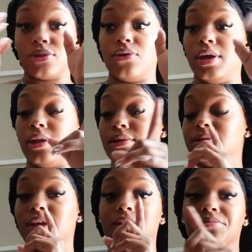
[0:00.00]
to go ahead and
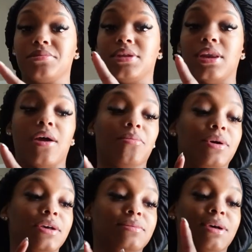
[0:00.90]
take something now
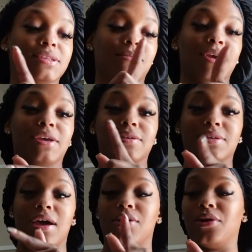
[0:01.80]
because my stomach is
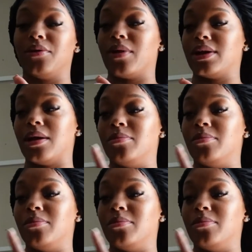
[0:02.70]
kind of hurting right now.